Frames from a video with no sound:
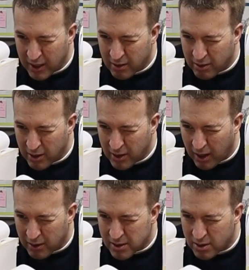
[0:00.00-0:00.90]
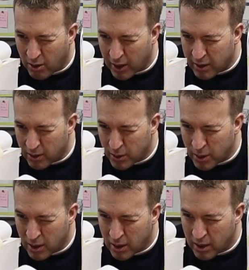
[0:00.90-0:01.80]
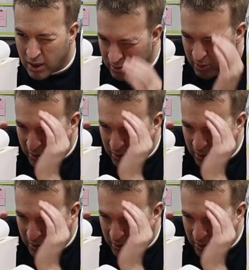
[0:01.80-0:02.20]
through there. Oh, that's quite cool. We